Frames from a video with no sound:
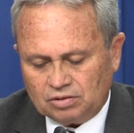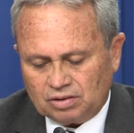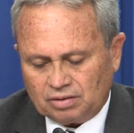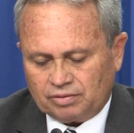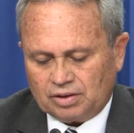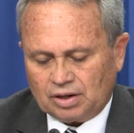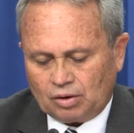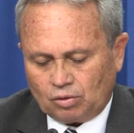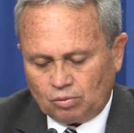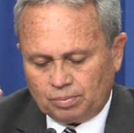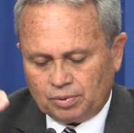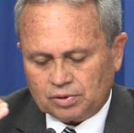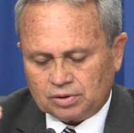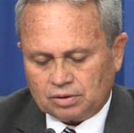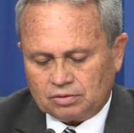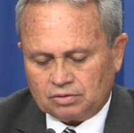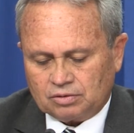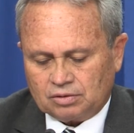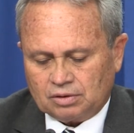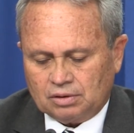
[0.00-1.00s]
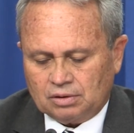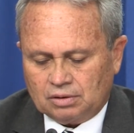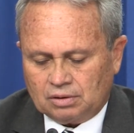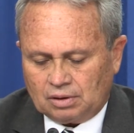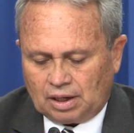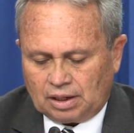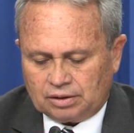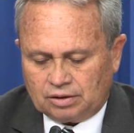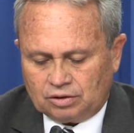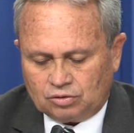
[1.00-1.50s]
They have now put us
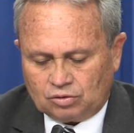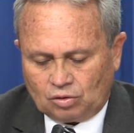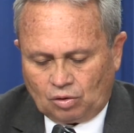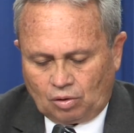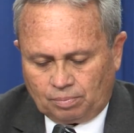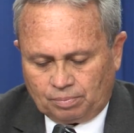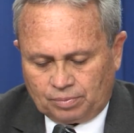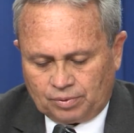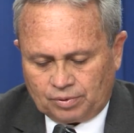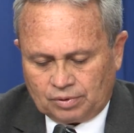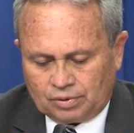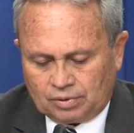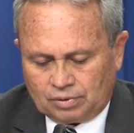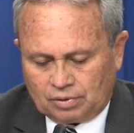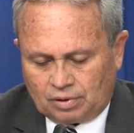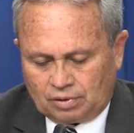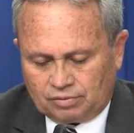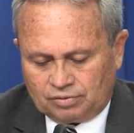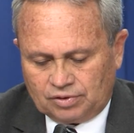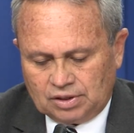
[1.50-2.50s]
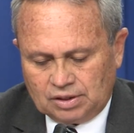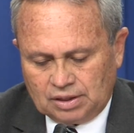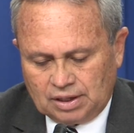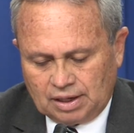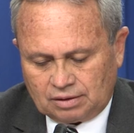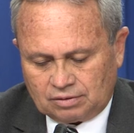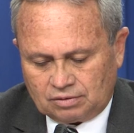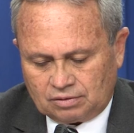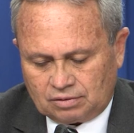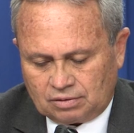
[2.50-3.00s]
at the top of the
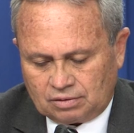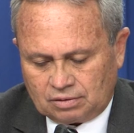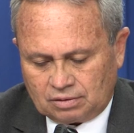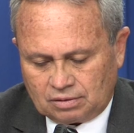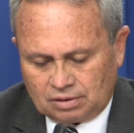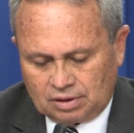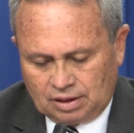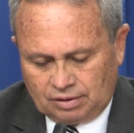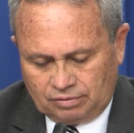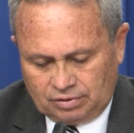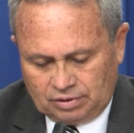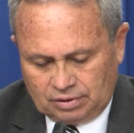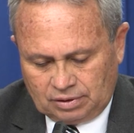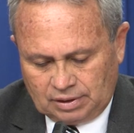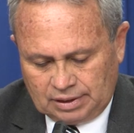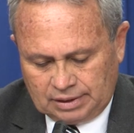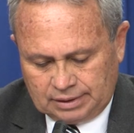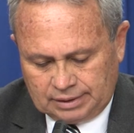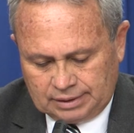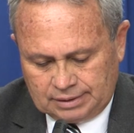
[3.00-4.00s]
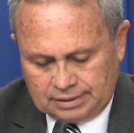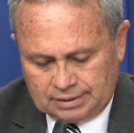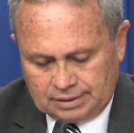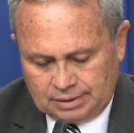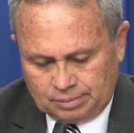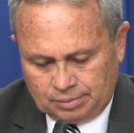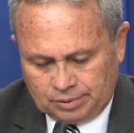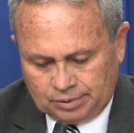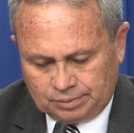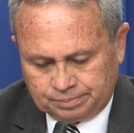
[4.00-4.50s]
next level in the
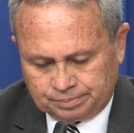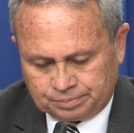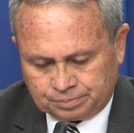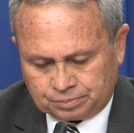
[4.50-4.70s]
table.